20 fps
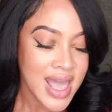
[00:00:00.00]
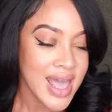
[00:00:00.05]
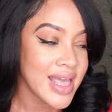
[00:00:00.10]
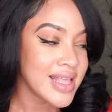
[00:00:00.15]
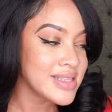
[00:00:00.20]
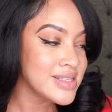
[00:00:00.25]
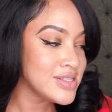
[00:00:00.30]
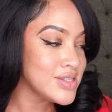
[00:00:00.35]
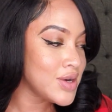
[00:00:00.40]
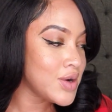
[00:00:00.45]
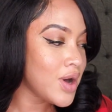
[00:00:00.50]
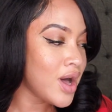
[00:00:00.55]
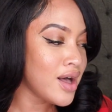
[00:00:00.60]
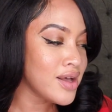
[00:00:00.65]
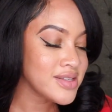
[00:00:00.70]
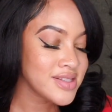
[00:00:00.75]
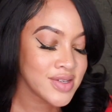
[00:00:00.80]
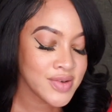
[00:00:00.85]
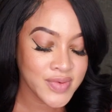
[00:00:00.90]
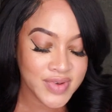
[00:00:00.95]
And so
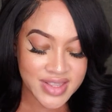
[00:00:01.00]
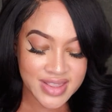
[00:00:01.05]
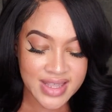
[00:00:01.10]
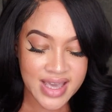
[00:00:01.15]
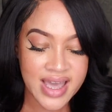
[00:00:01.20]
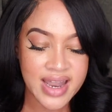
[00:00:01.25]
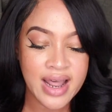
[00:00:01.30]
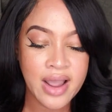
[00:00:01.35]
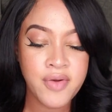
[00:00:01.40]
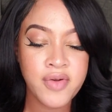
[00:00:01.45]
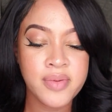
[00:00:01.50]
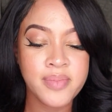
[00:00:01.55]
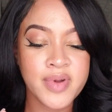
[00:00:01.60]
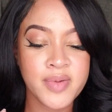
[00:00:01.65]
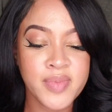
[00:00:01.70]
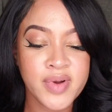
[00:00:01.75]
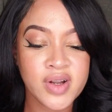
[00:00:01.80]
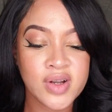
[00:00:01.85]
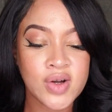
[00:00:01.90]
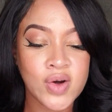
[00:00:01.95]
also with that, I
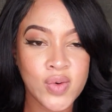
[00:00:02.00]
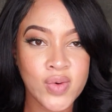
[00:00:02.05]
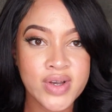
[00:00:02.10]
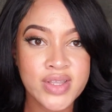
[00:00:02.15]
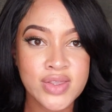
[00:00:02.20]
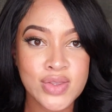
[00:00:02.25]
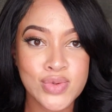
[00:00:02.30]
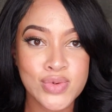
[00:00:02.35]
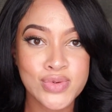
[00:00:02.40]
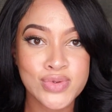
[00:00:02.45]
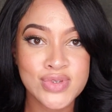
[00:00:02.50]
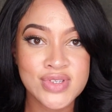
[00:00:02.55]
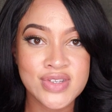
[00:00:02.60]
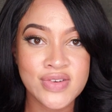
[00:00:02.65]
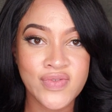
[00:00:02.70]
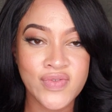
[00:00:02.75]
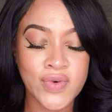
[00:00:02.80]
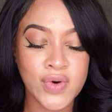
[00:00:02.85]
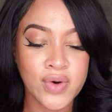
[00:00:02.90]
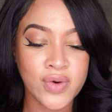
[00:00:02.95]
remember going through
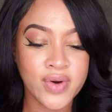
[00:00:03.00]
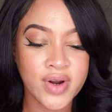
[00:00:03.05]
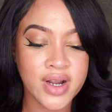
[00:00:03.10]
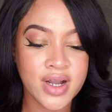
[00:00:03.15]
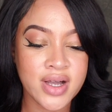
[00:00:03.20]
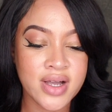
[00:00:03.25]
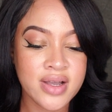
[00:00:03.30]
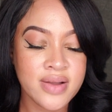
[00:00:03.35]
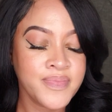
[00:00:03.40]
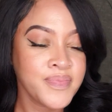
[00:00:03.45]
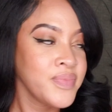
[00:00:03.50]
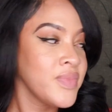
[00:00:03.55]
Sephora